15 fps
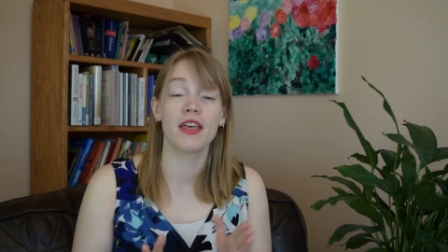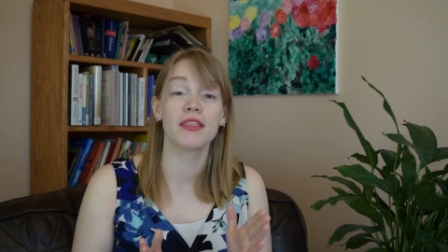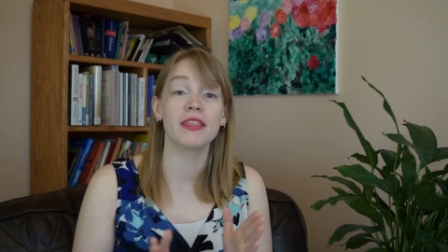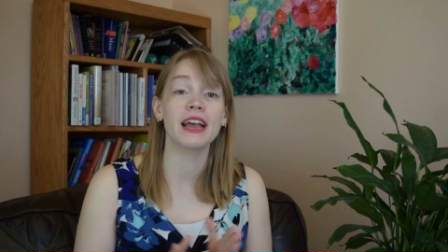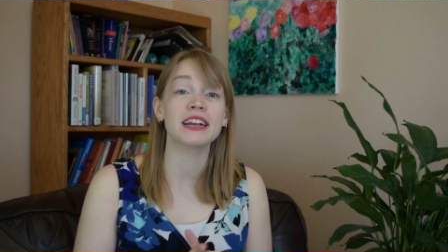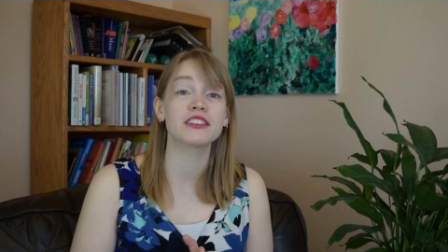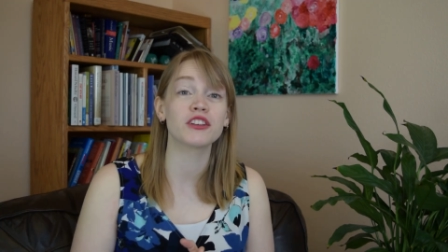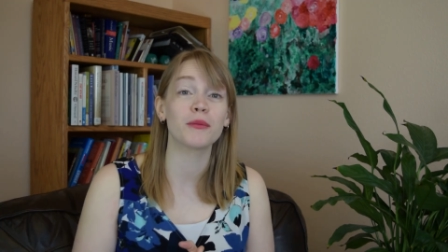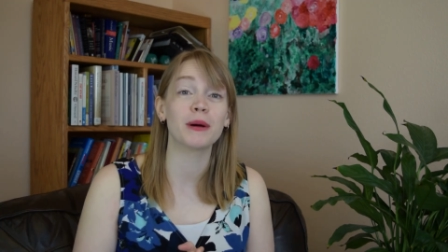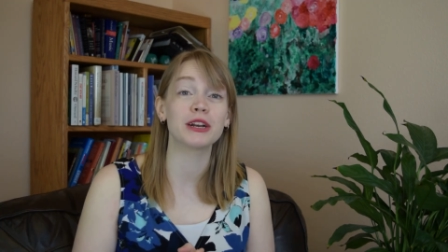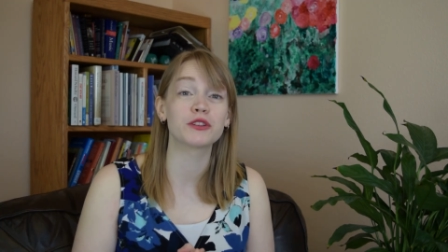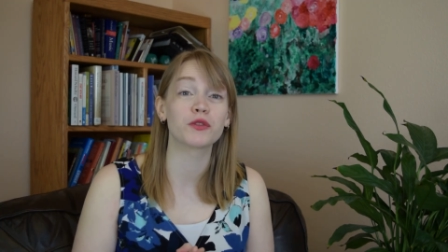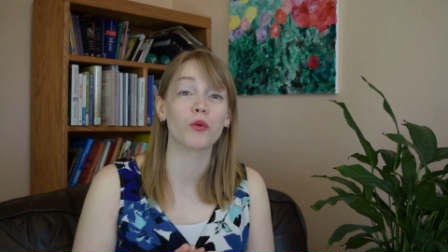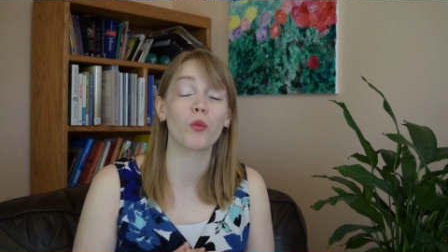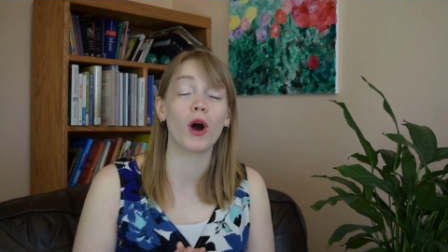Thanks so
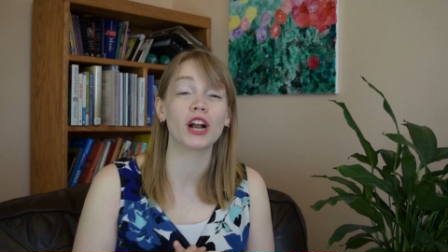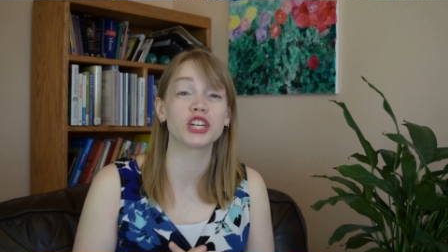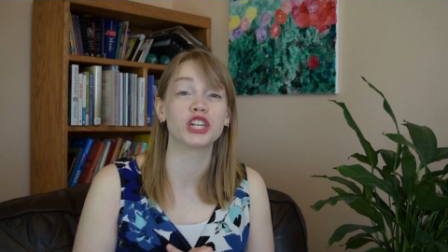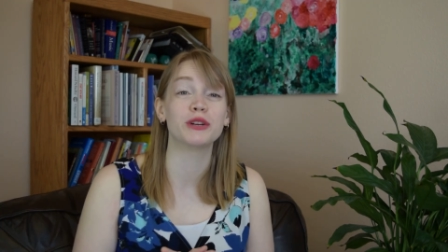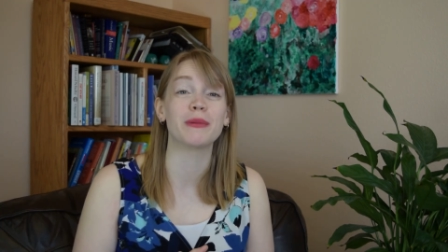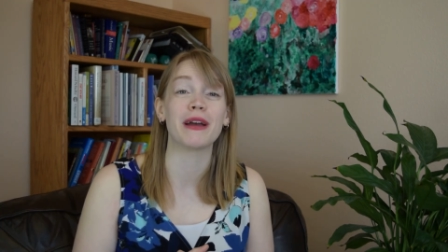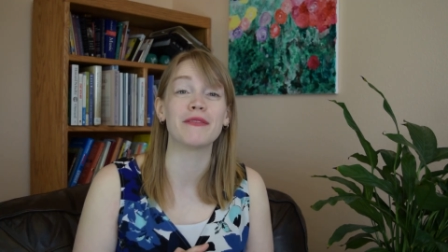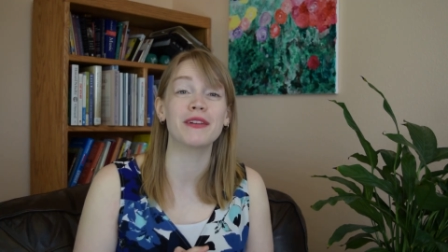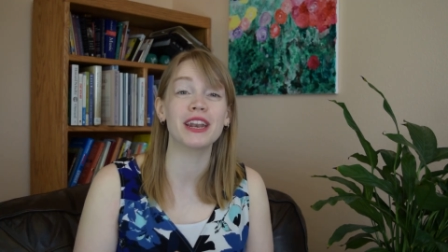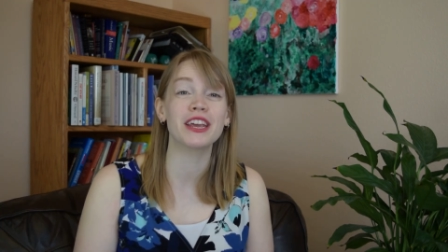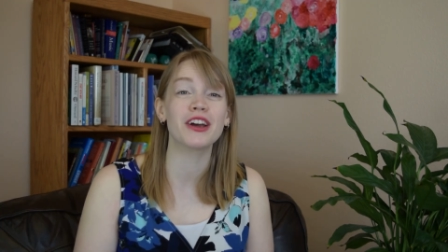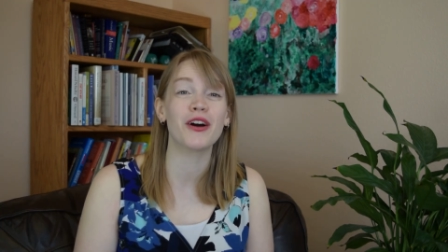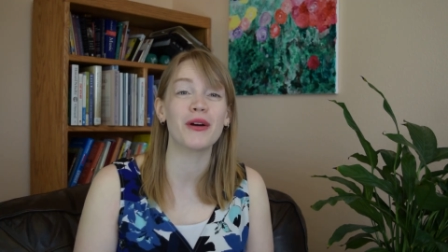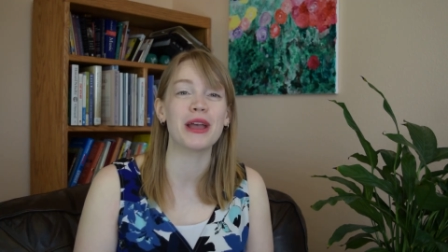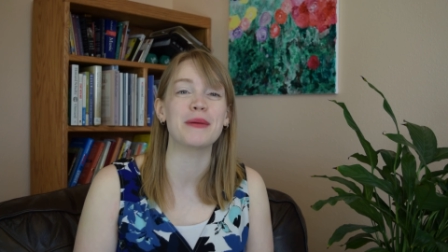much for watching my
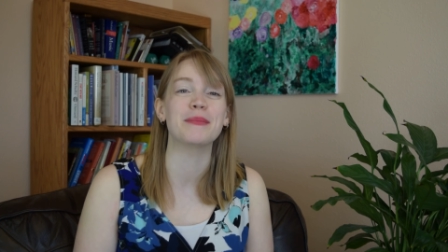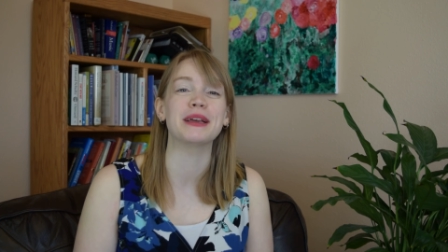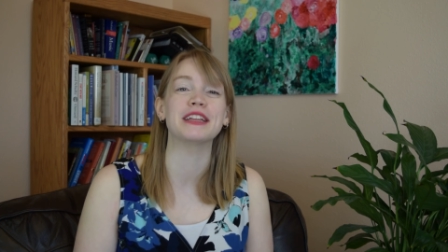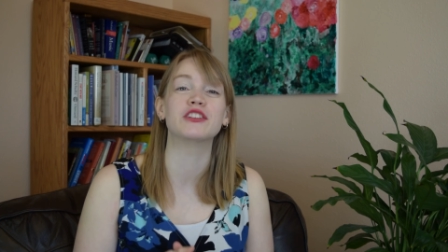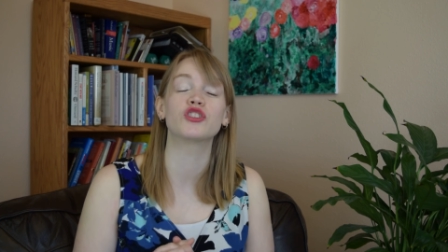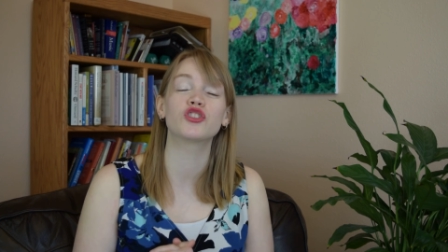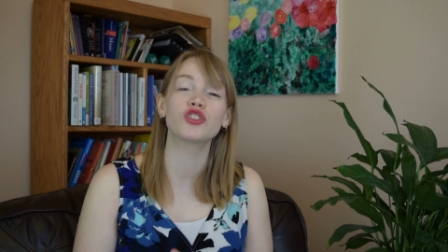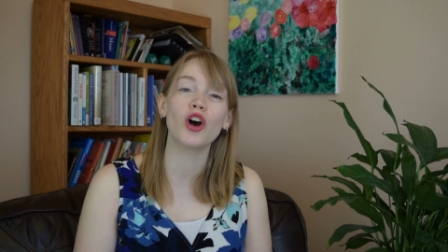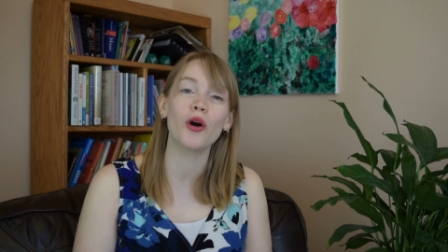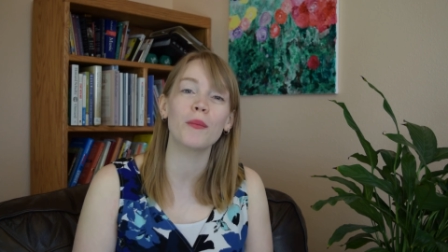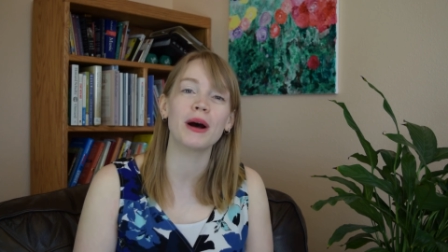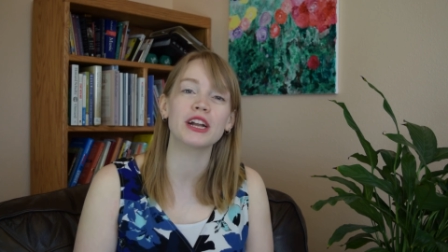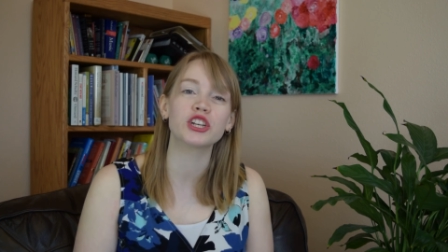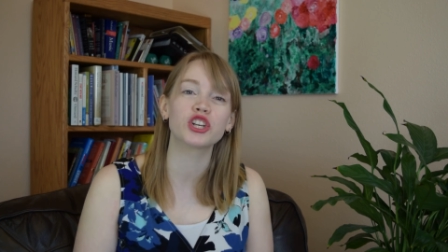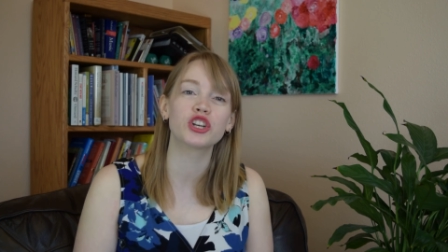video. It means so
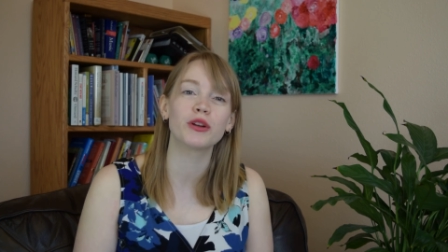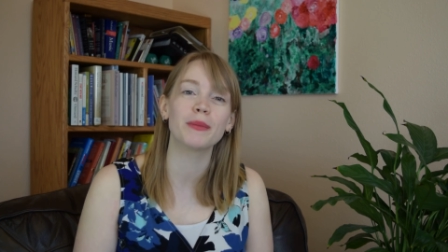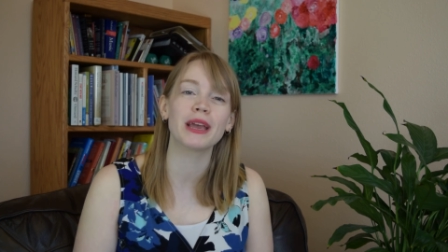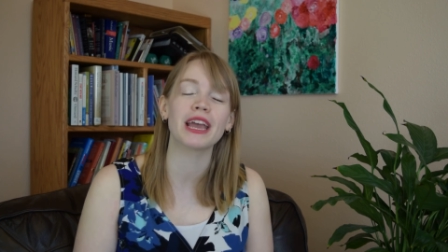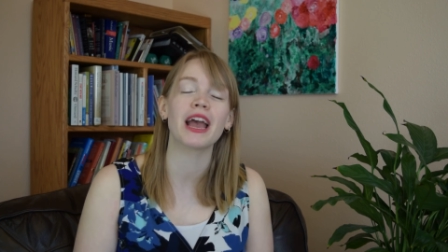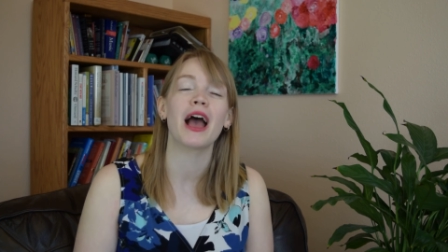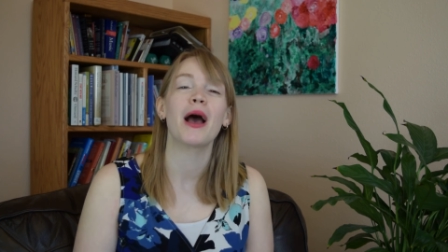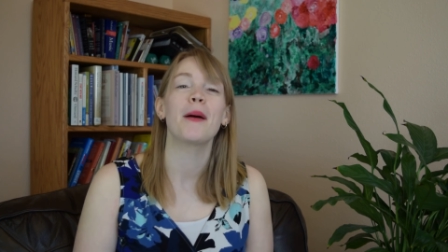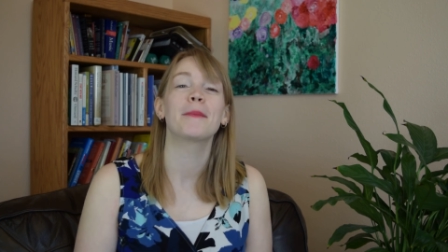much to me.